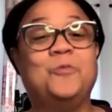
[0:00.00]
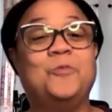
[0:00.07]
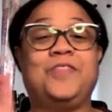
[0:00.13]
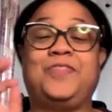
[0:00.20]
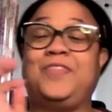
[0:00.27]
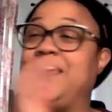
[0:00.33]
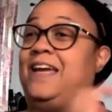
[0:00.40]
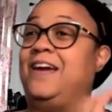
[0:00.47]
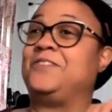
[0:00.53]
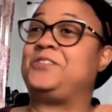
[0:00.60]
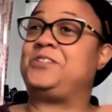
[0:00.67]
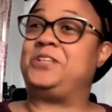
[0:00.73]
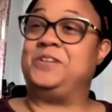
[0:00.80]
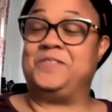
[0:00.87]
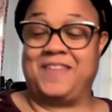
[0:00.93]
with the
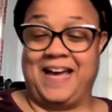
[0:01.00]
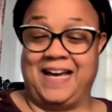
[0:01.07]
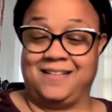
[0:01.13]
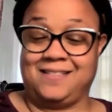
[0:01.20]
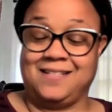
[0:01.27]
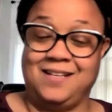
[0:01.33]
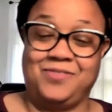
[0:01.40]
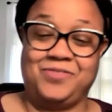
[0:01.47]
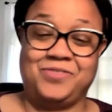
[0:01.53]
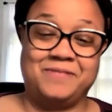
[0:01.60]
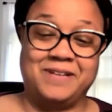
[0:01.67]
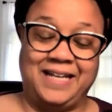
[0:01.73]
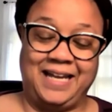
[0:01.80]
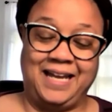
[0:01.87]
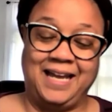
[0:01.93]
year
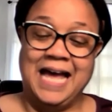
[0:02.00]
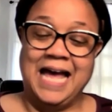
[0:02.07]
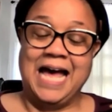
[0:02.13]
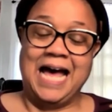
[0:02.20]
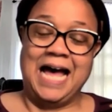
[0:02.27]
2003.